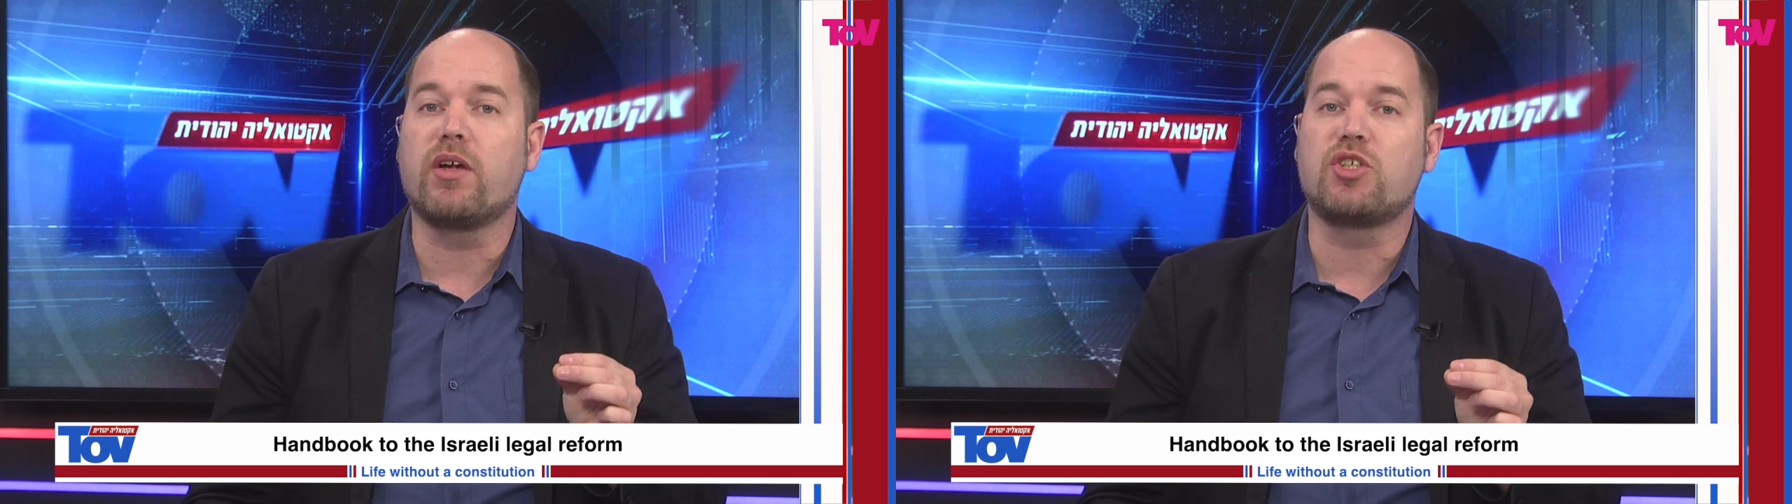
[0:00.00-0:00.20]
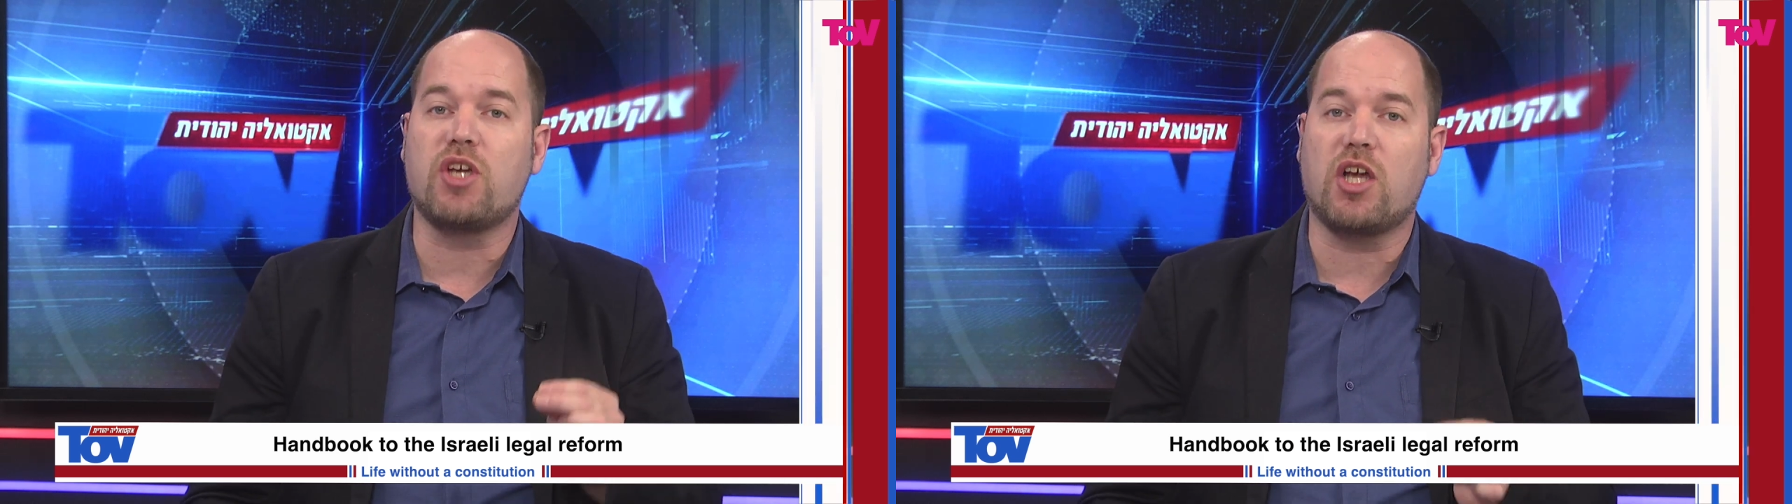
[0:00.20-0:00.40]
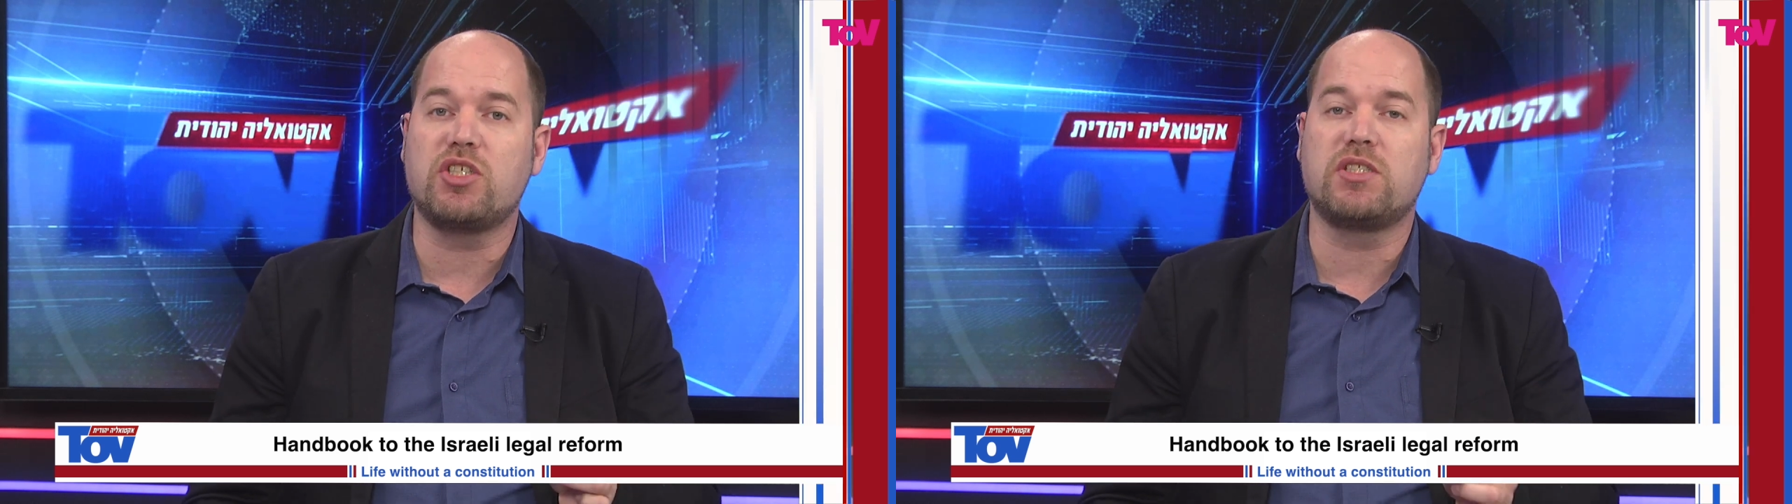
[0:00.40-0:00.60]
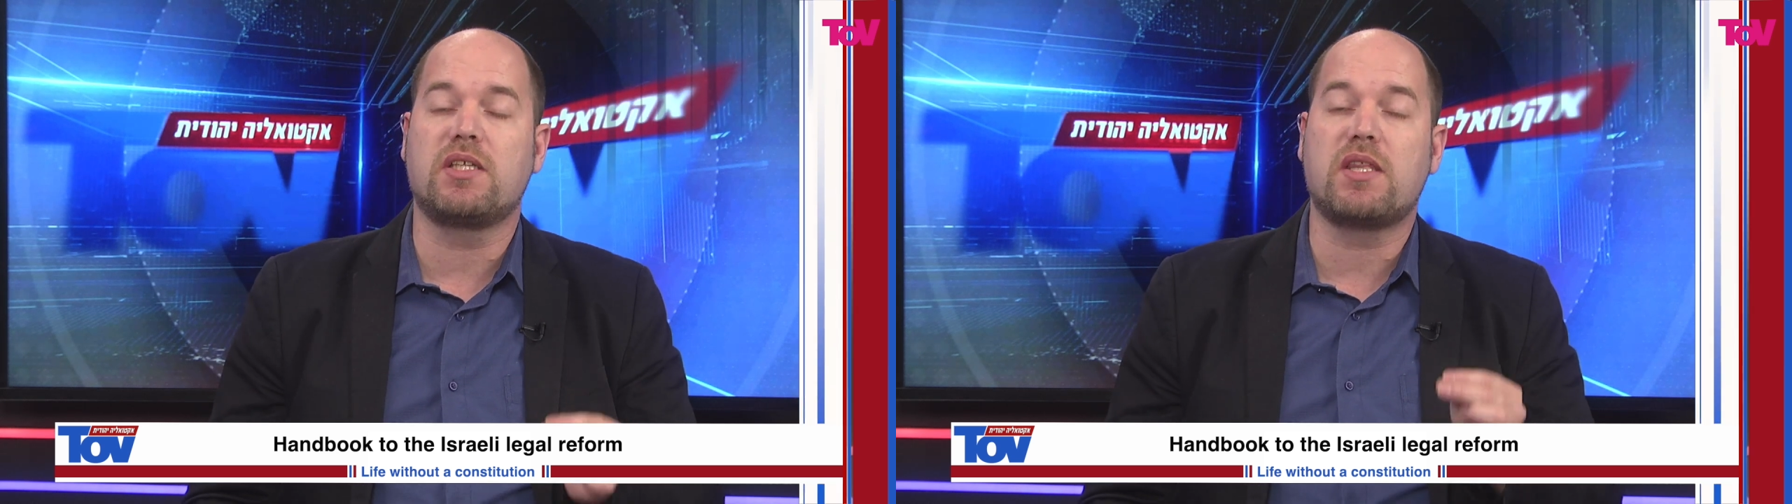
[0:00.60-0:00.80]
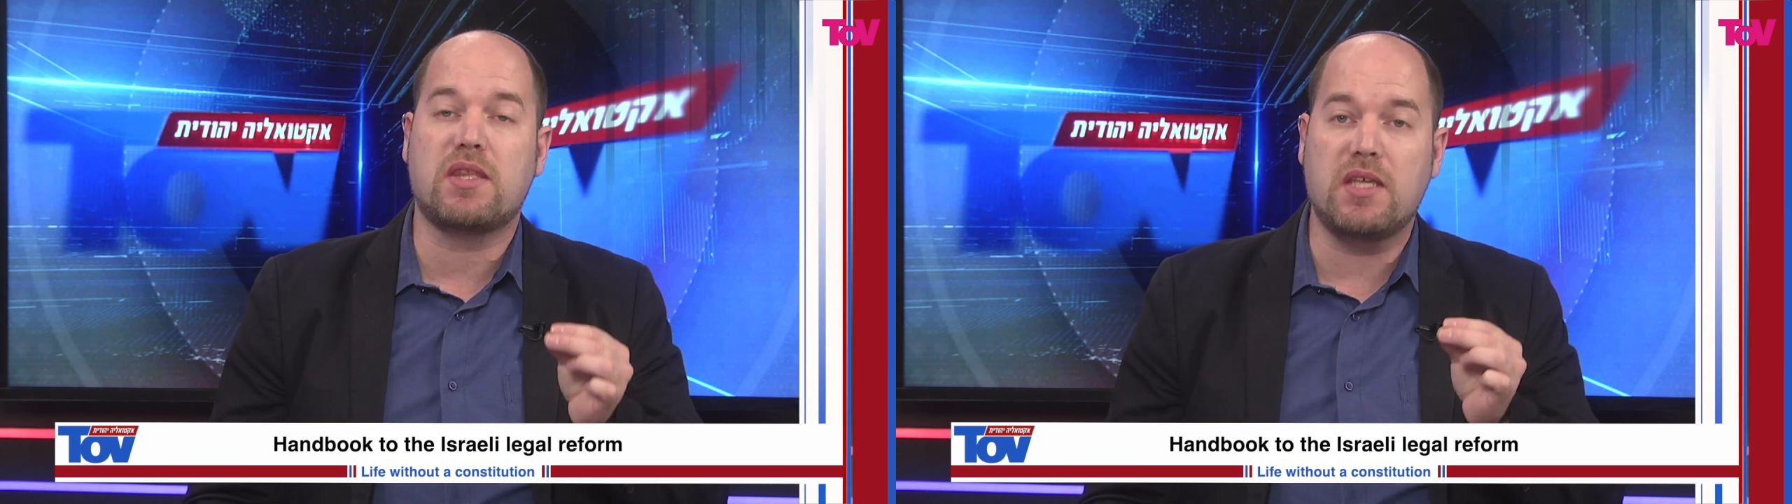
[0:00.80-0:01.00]
judges
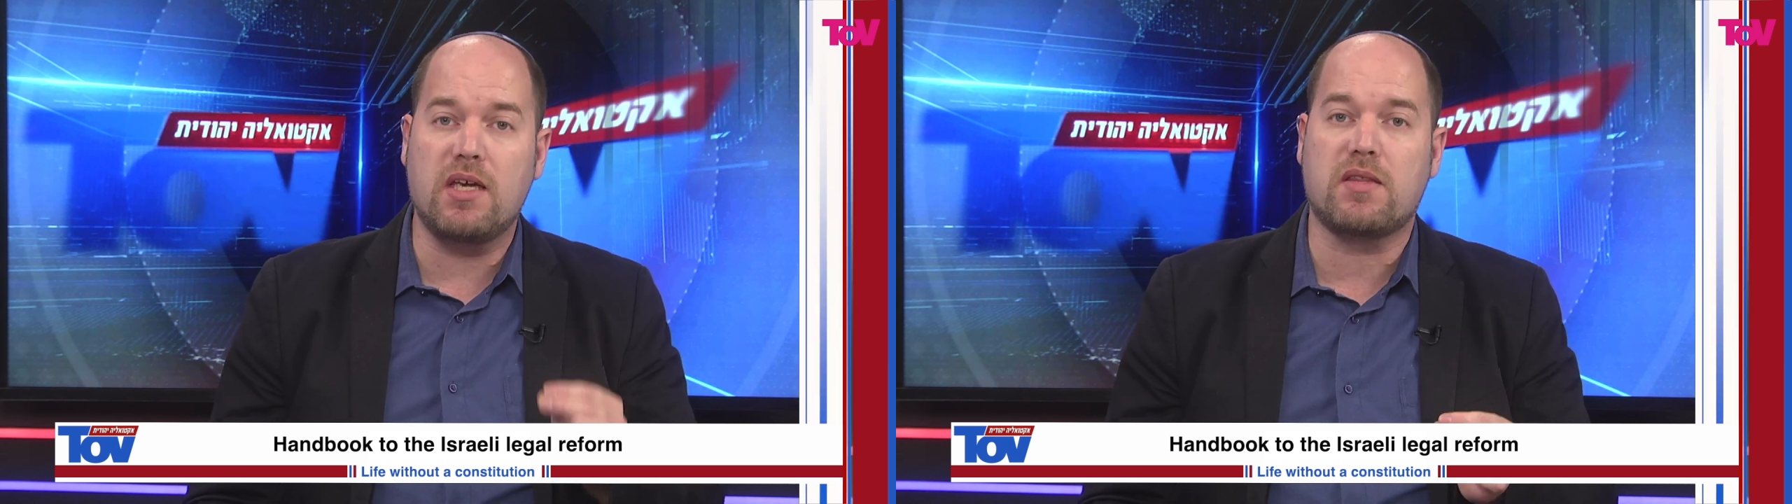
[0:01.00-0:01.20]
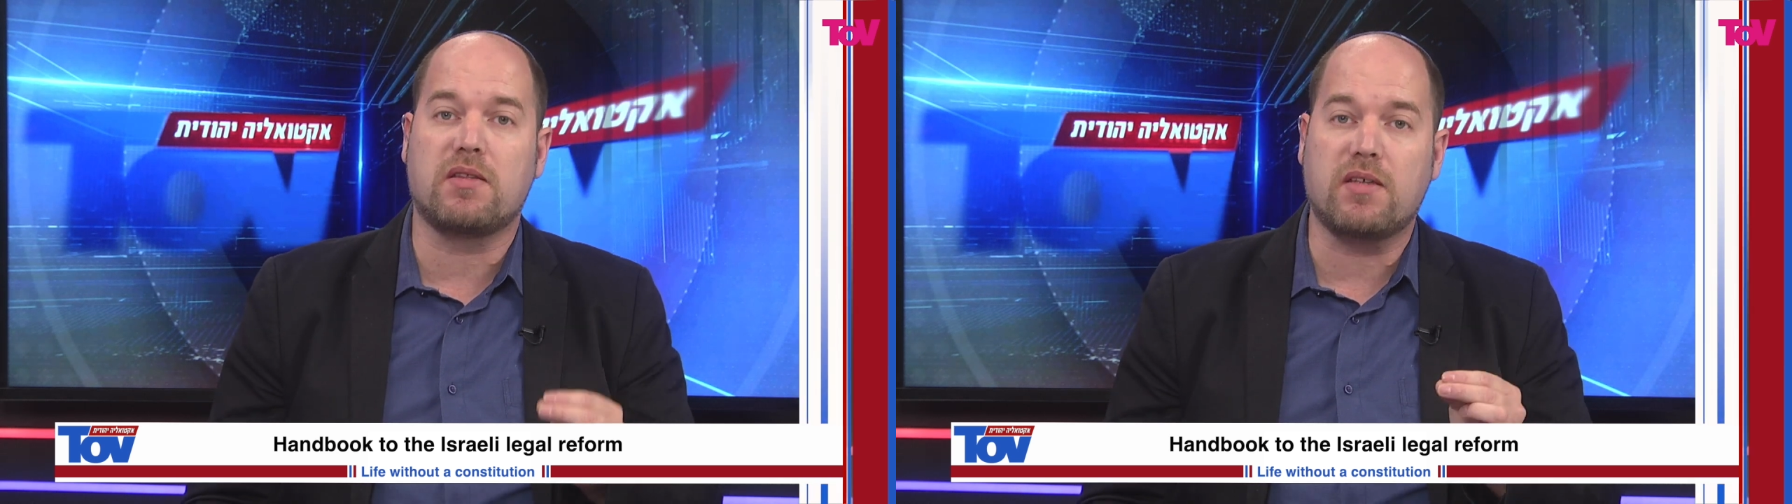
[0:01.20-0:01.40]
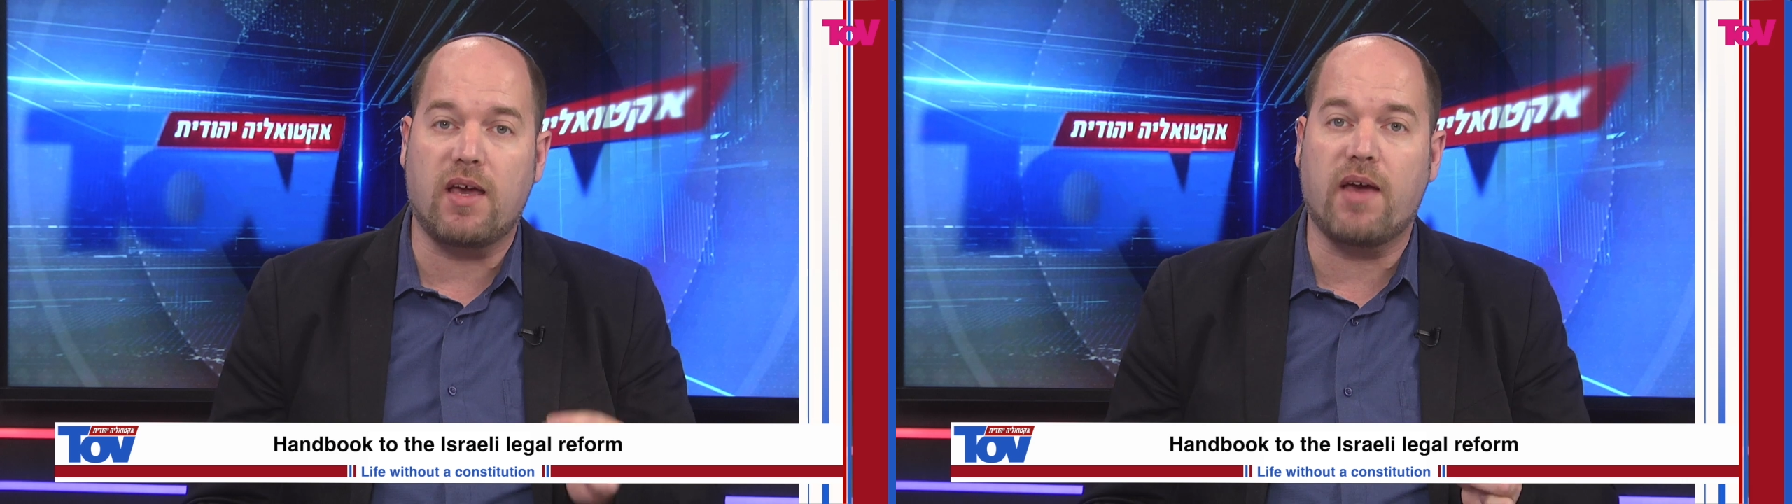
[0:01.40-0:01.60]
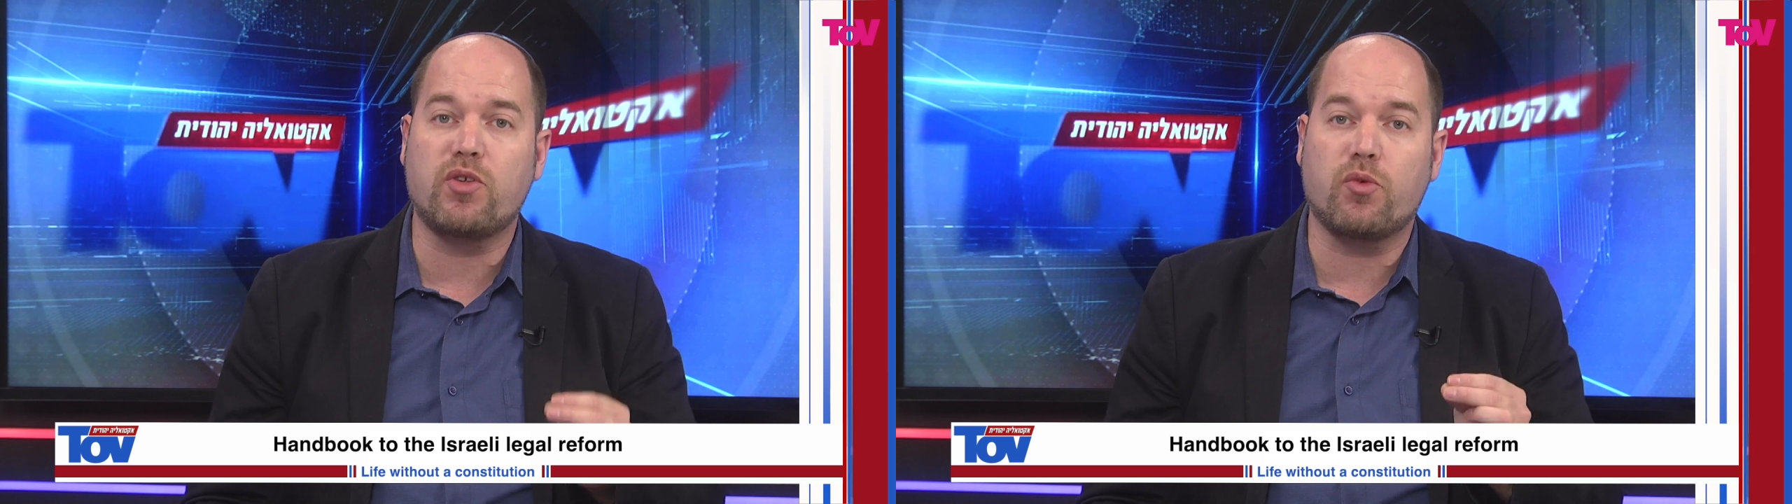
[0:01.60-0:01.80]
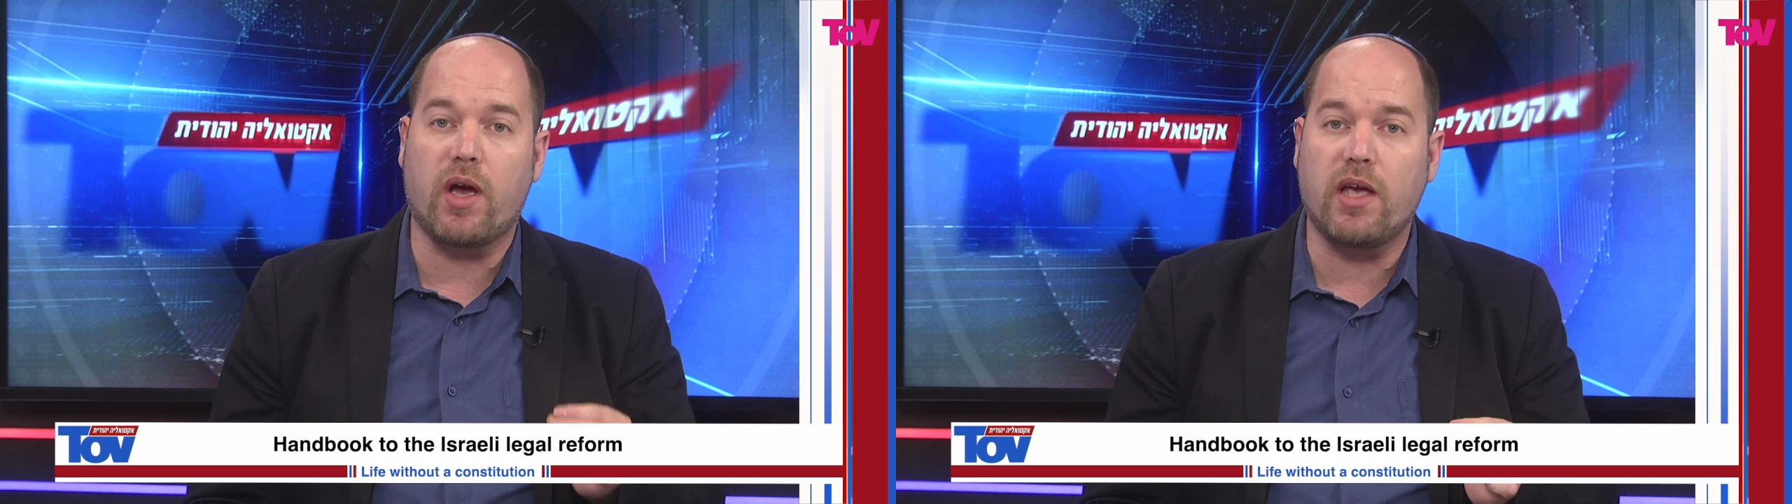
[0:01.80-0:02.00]
think that they have the
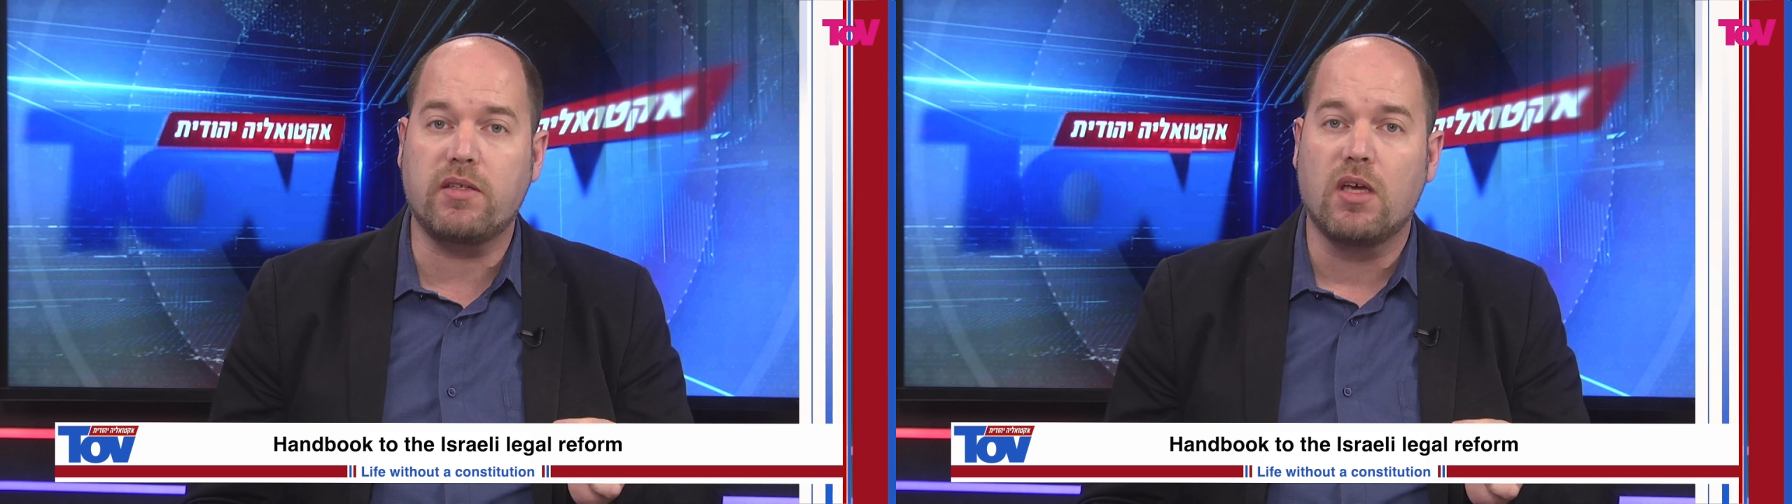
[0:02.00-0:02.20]
right